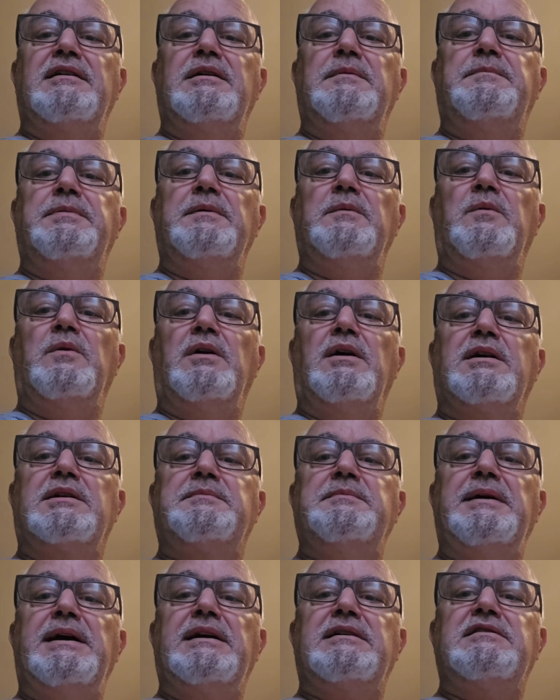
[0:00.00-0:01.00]
it up and
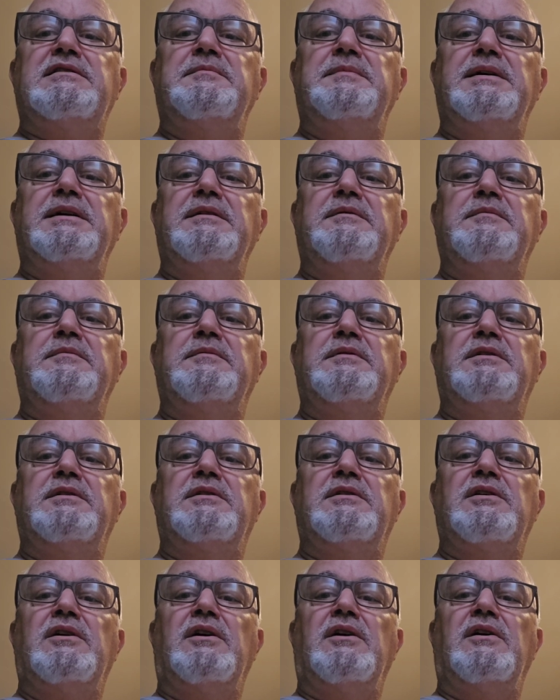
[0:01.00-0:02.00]
walked back to my
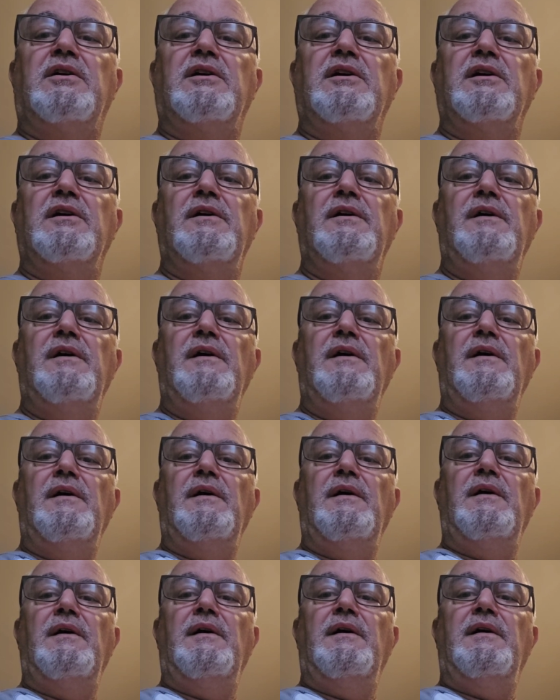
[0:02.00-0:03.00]
car,
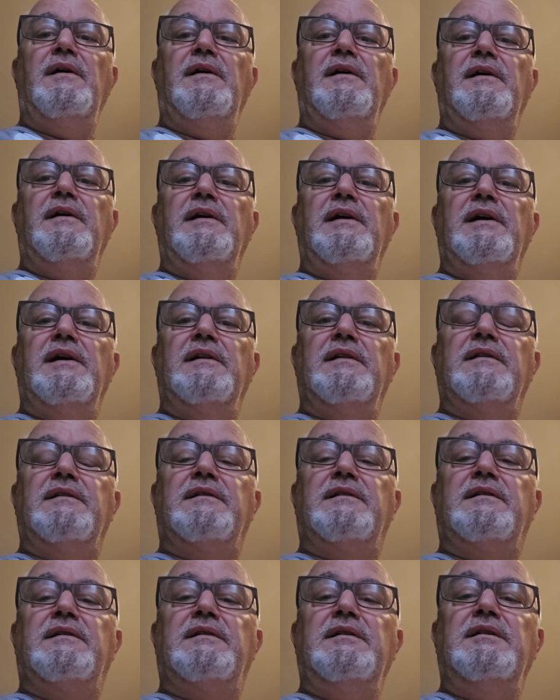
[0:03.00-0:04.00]
and
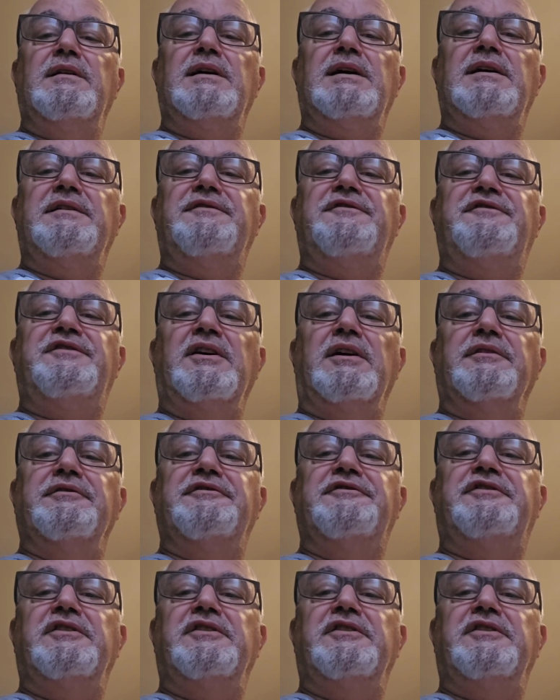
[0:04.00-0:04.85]
I felt